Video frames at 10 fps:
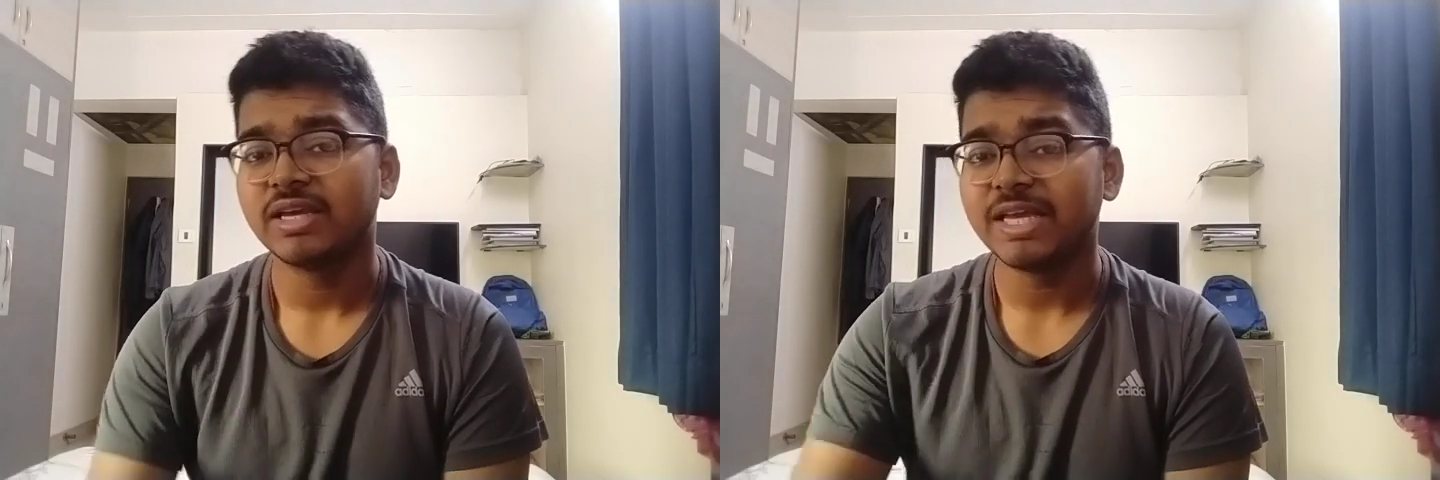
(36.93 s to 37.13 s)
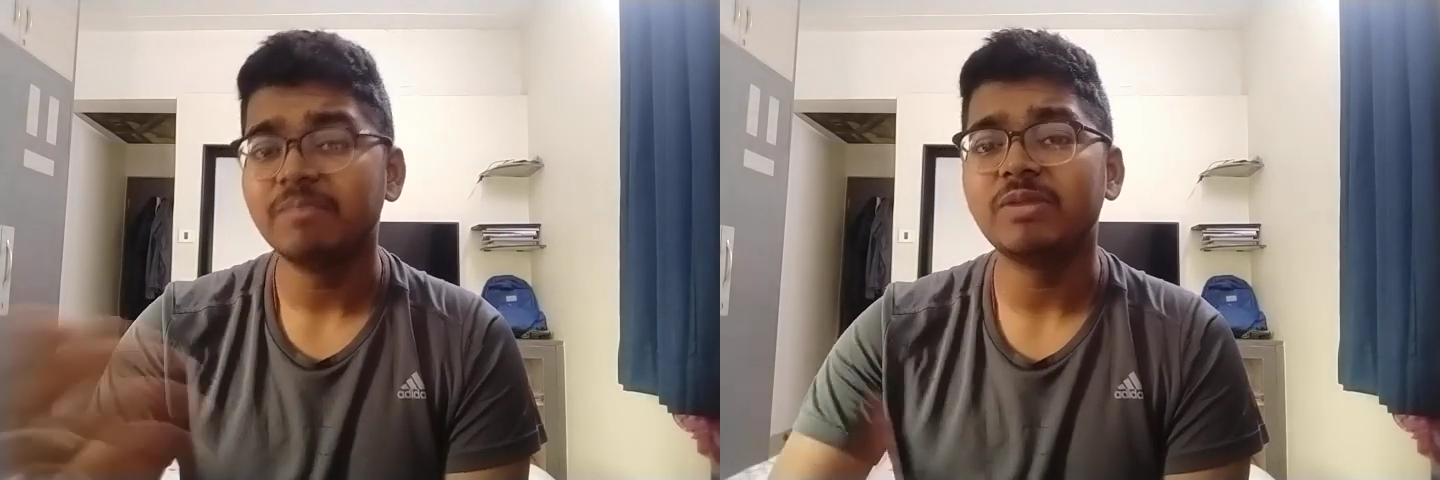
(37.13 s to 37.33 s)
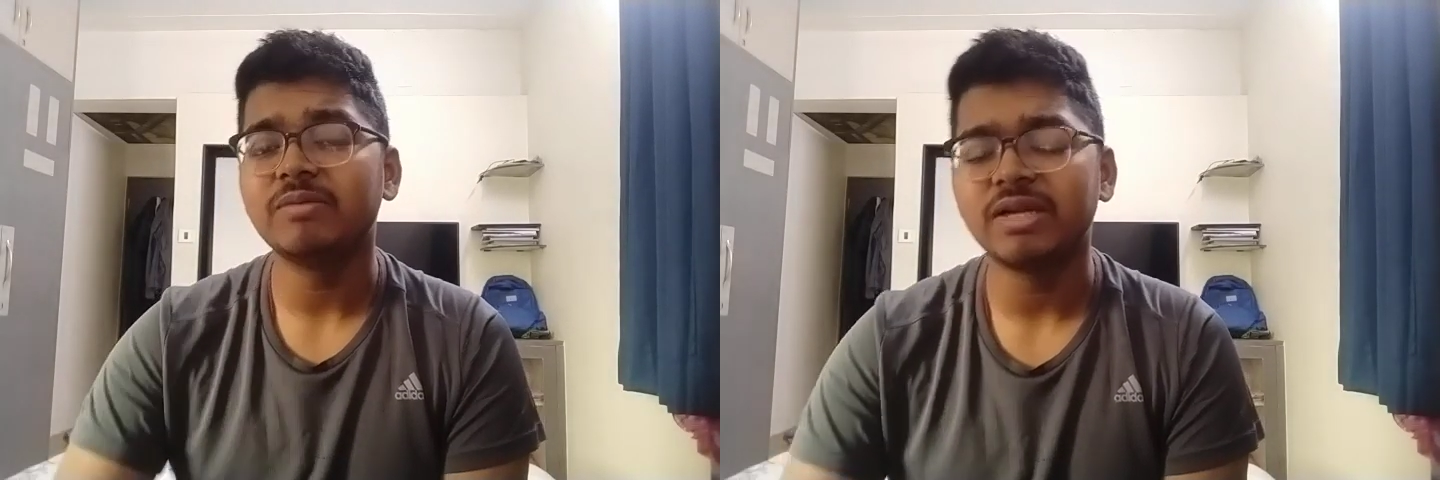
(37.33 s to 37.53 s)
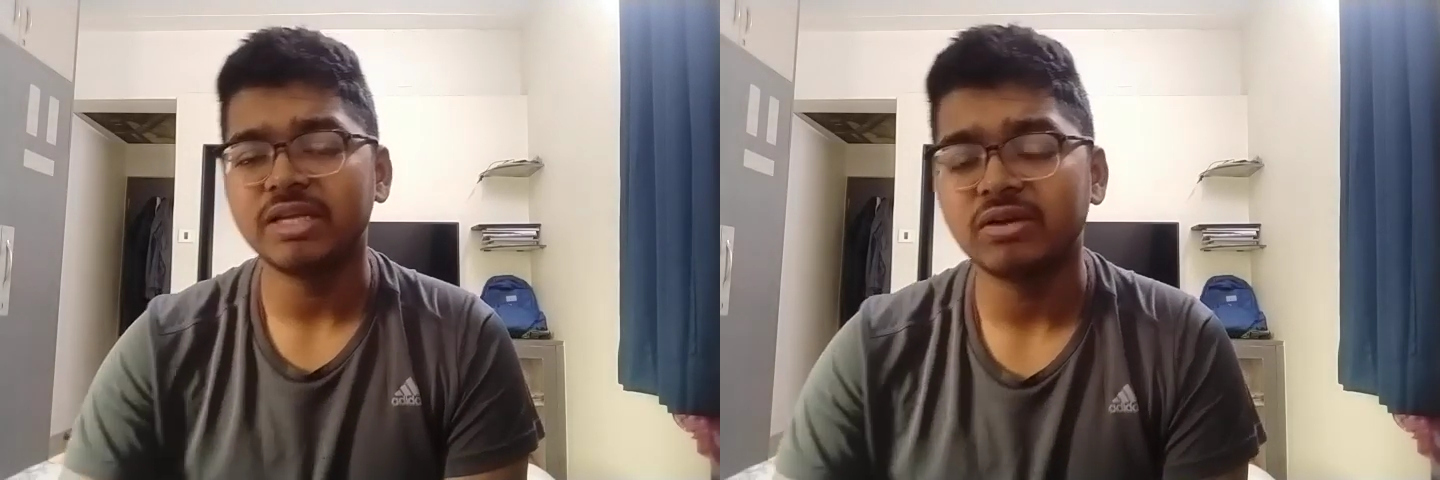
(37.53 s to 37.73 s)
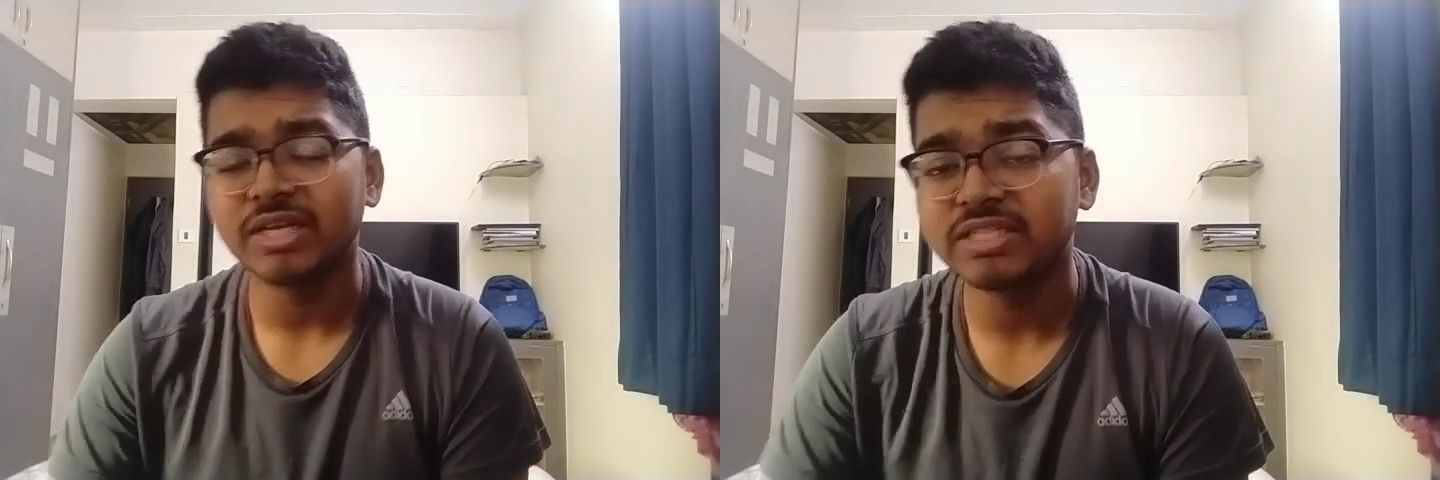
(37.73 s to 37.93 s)

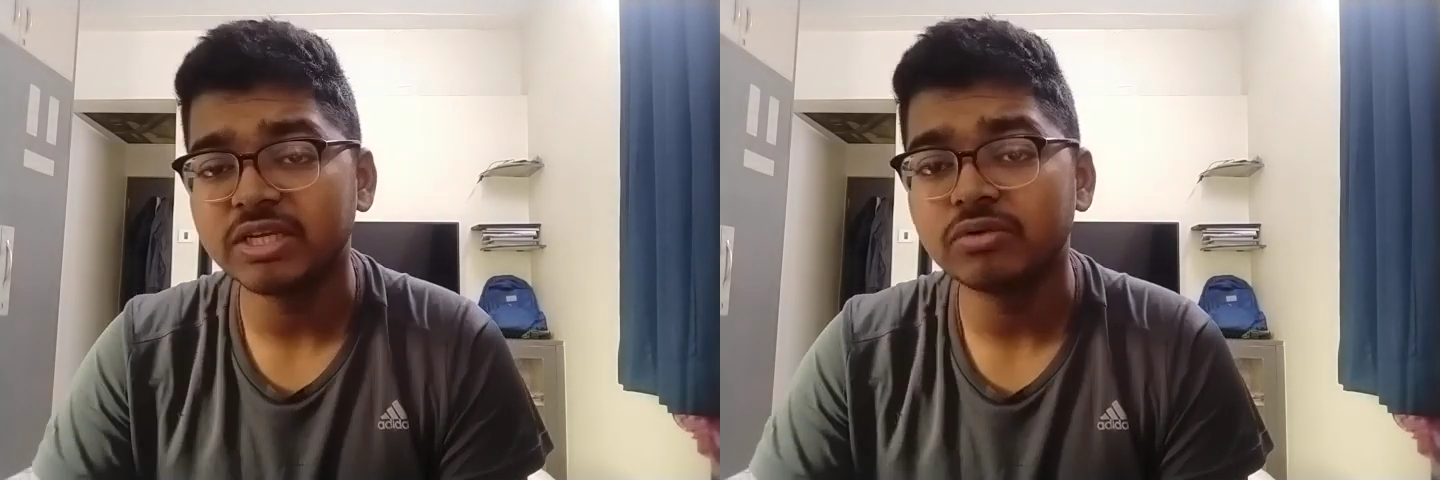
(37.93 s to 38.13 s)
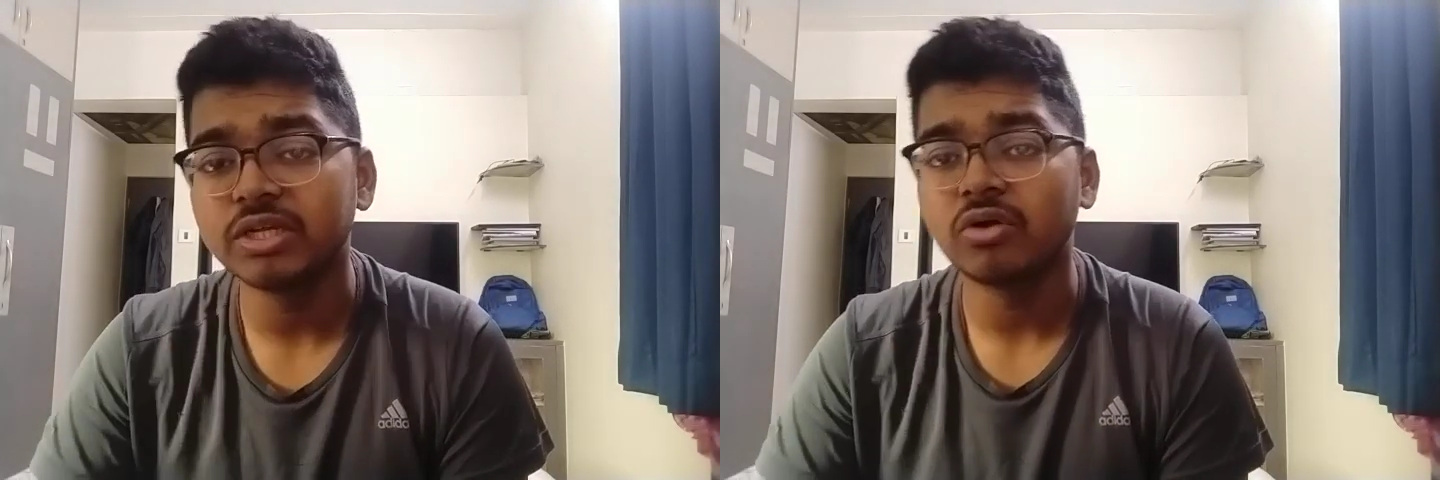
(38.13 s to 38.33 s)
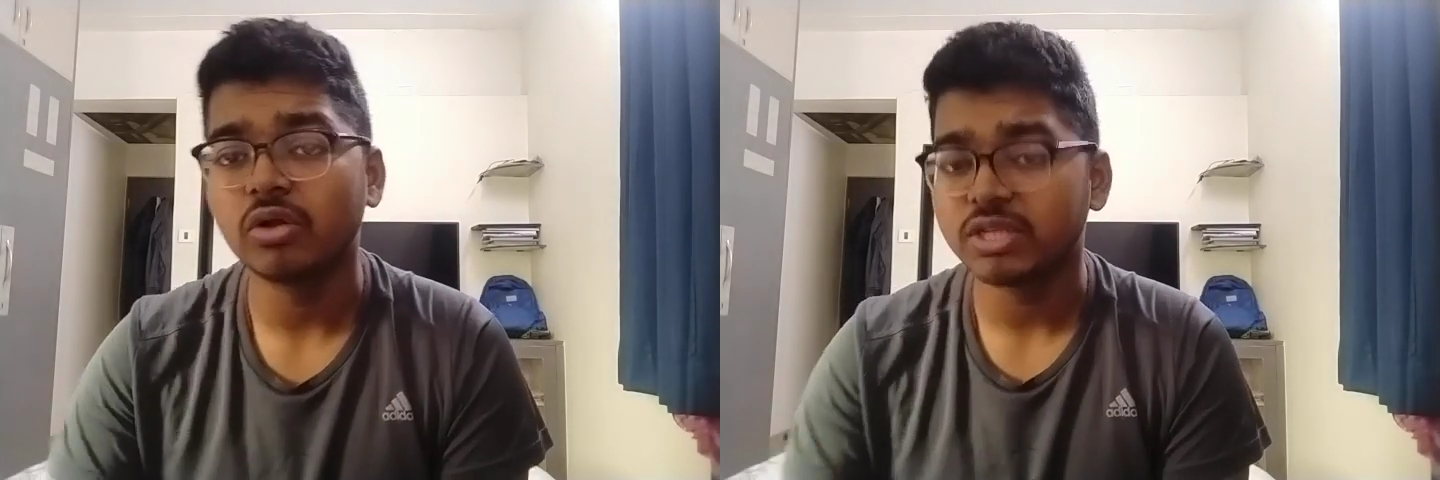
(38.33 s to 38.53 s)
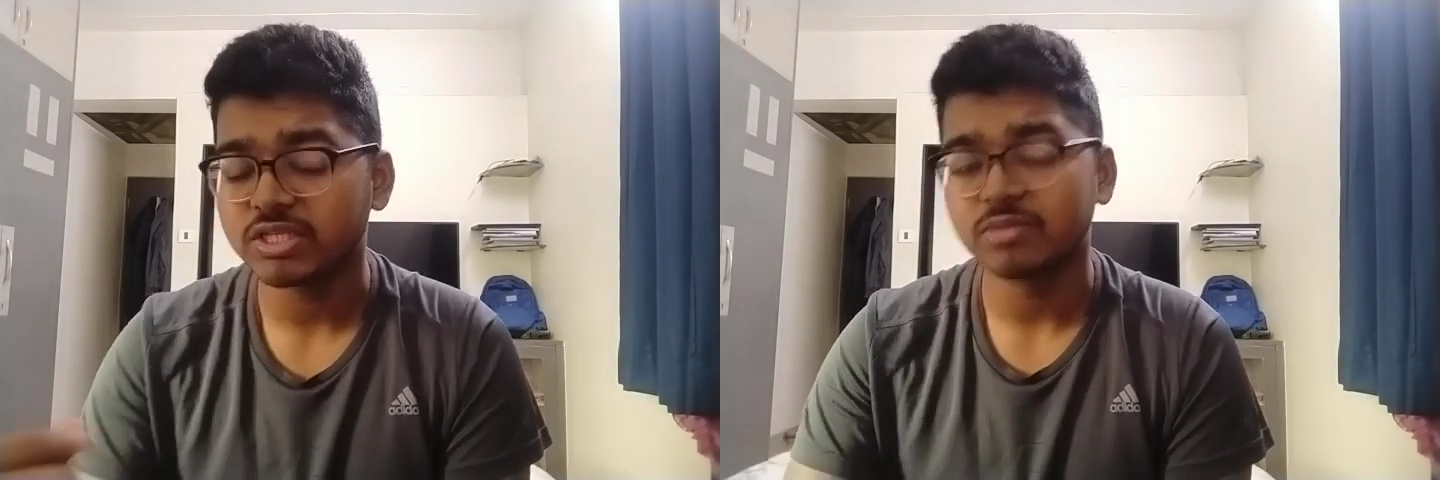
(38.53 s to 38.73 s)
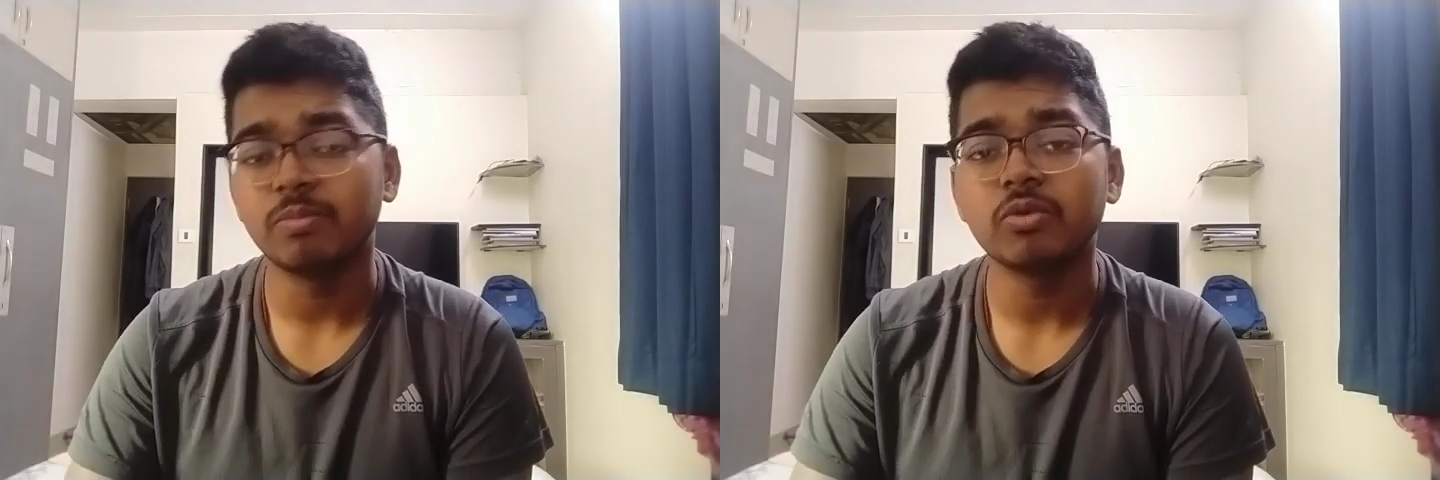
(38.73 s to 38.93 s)
implementing or executing all these